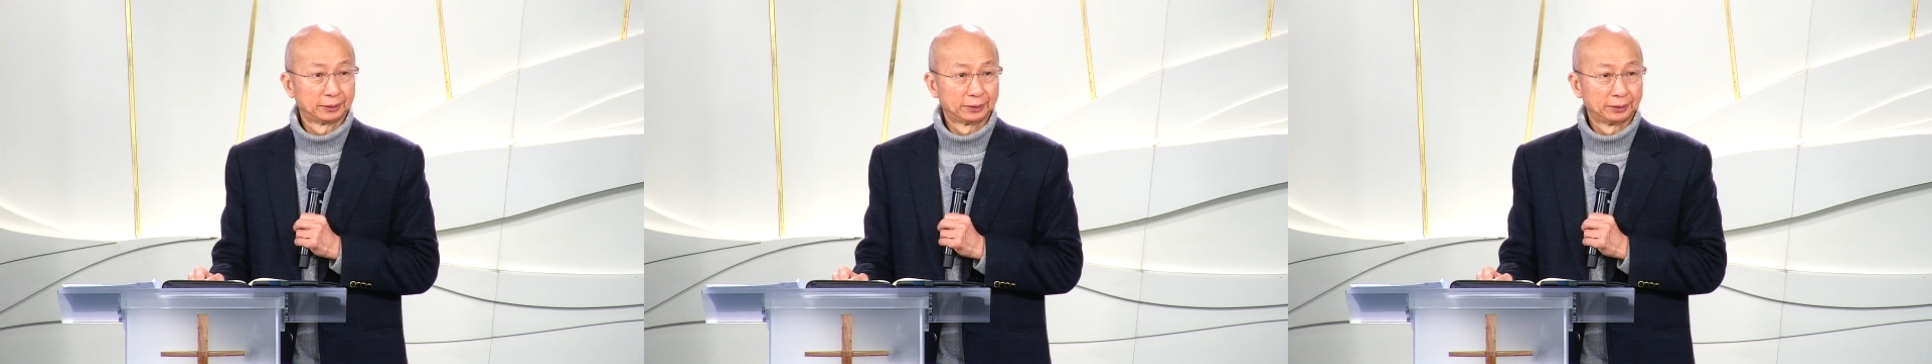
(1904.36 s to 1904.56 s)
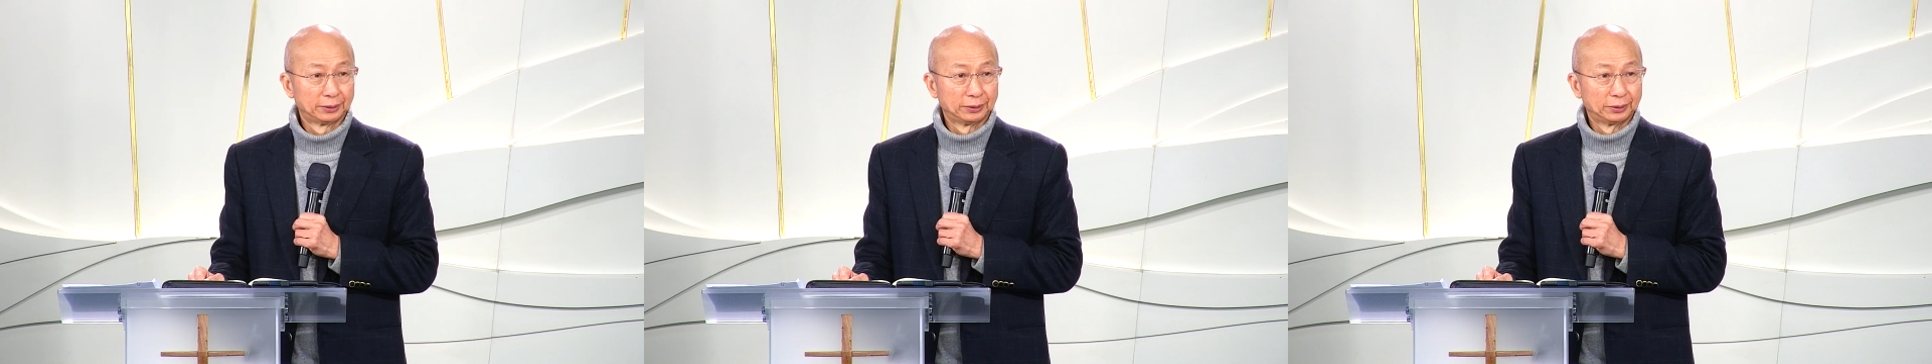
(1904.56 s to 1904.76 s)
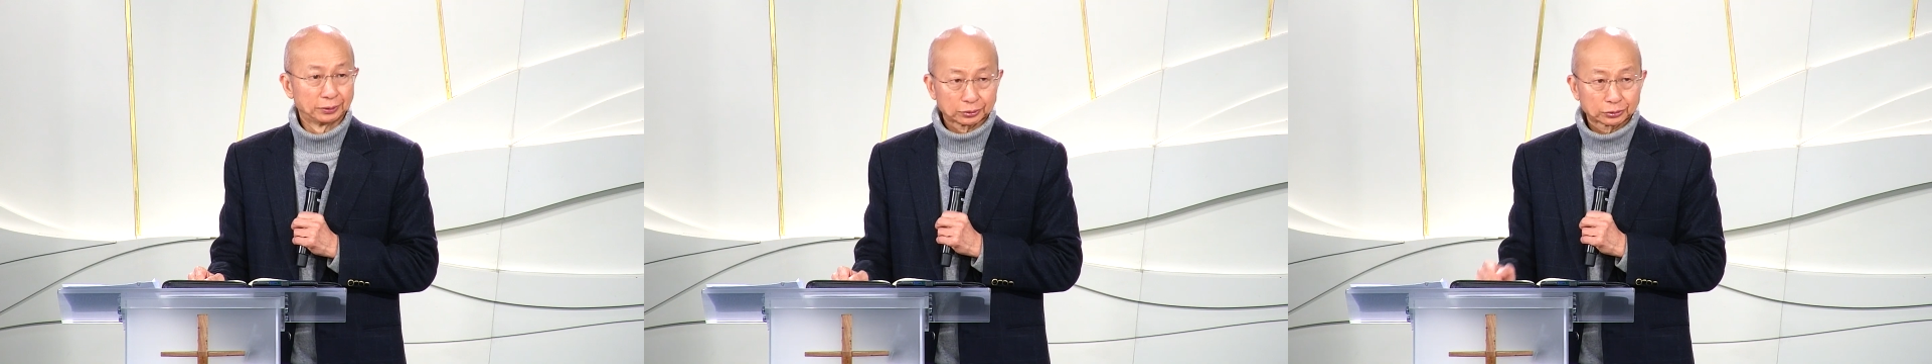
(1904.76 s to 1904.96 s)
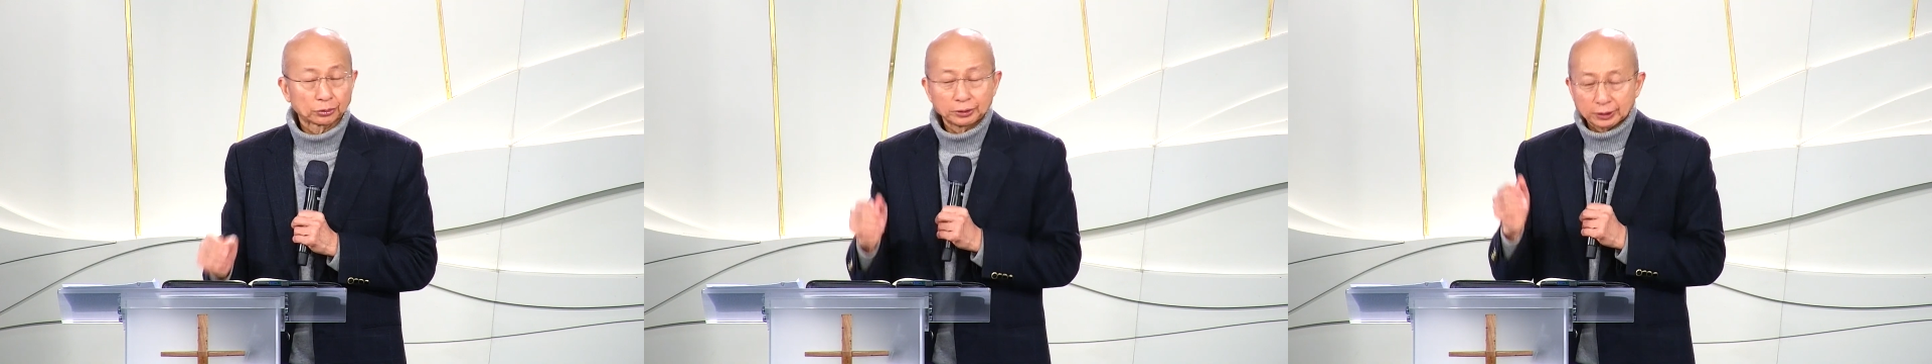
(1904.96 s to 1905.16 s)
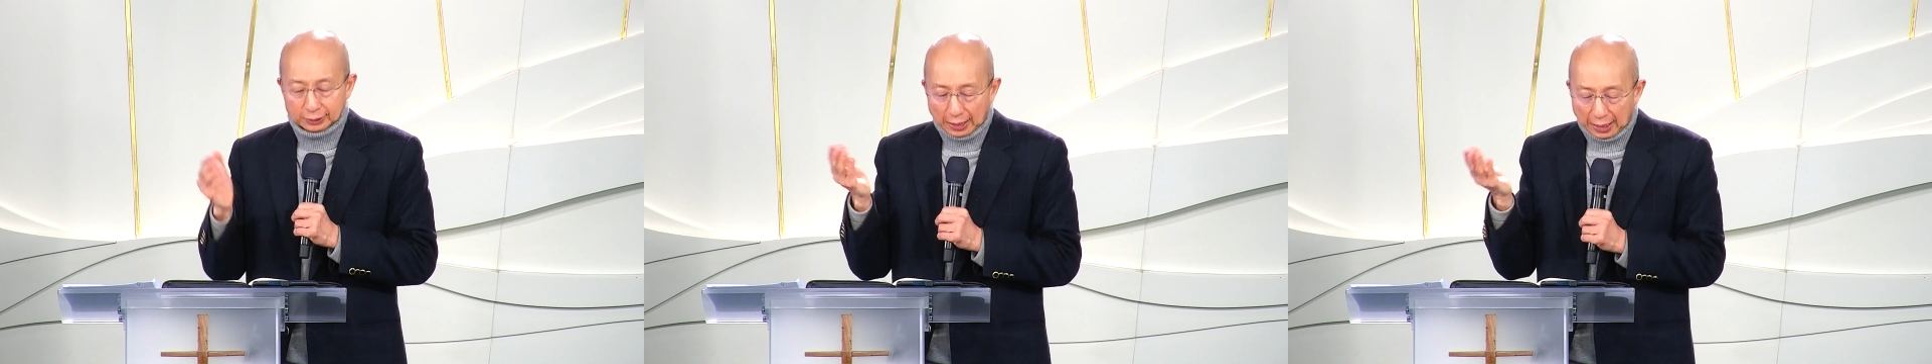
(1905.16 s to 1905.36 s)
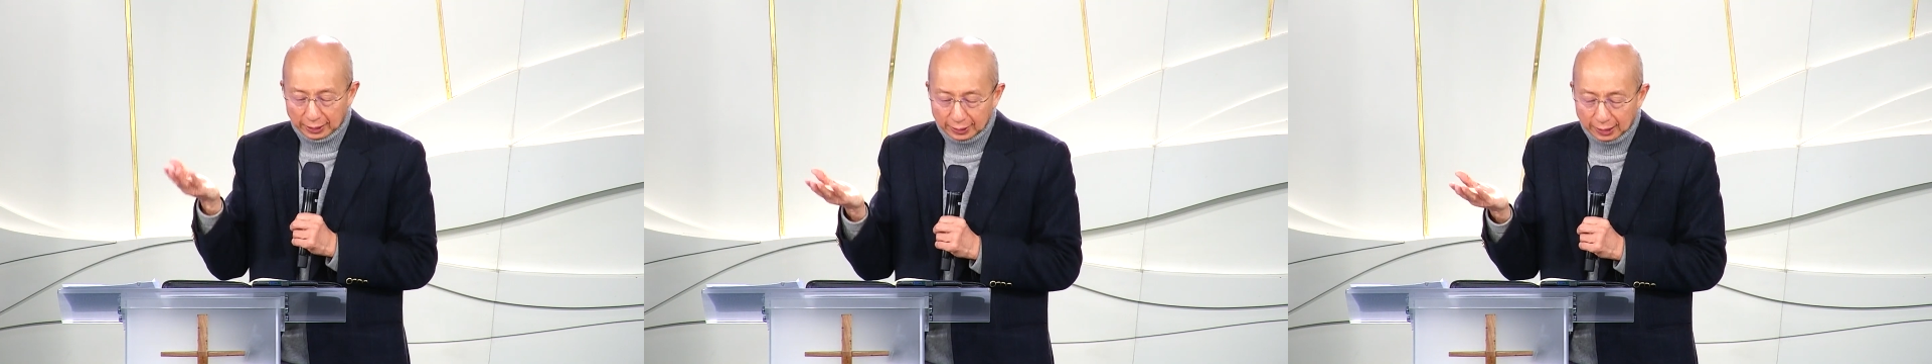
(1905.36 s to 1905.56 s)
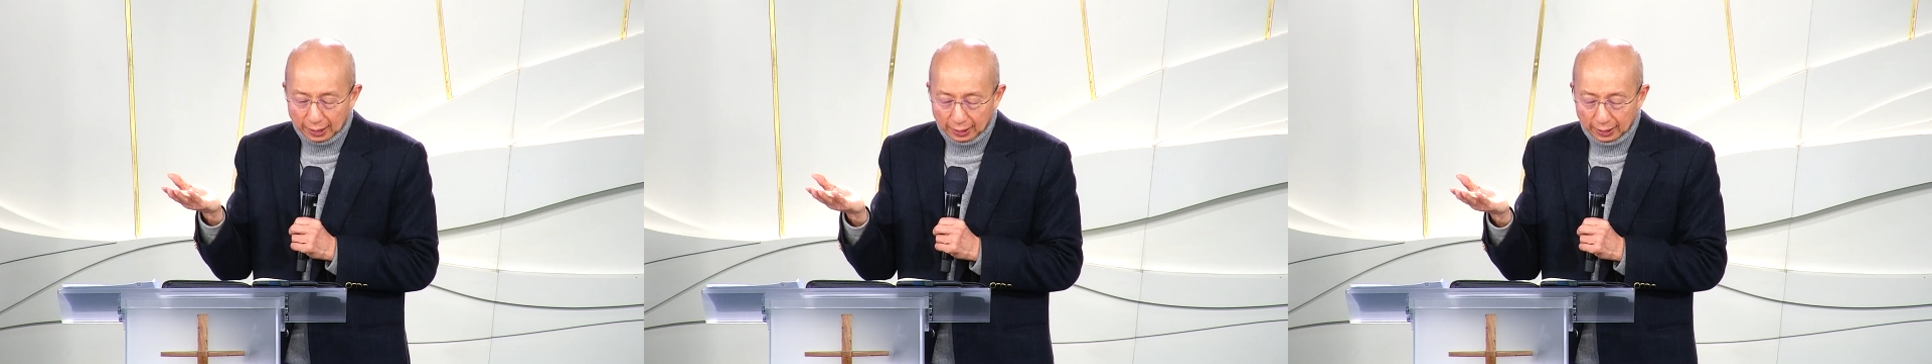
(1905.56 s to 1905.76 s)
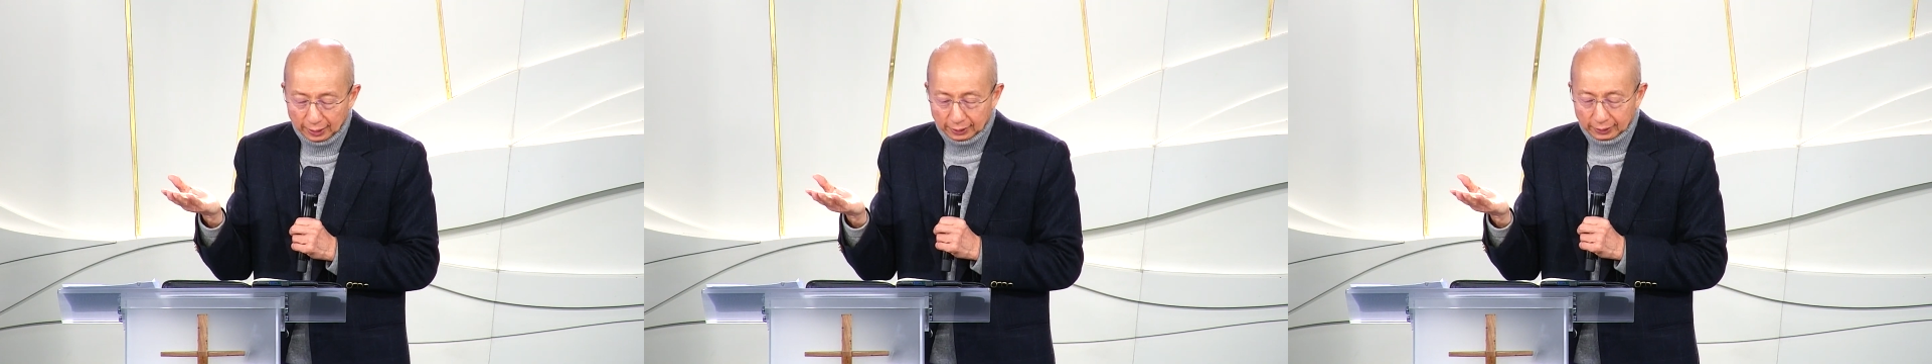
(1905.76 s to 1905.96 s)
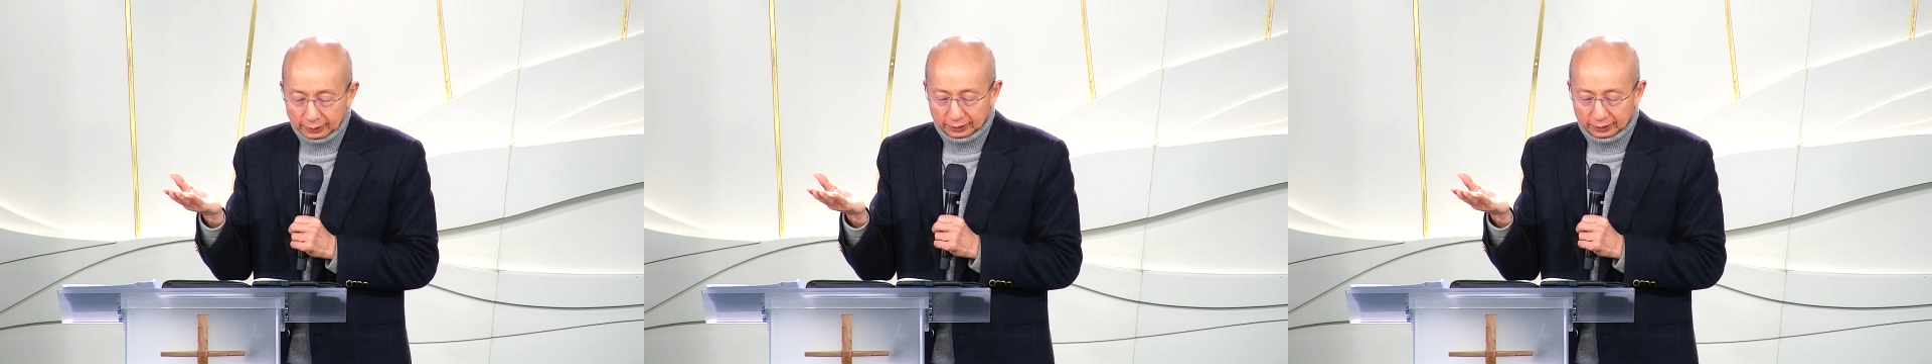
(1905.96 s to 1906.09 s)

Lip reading: And it's not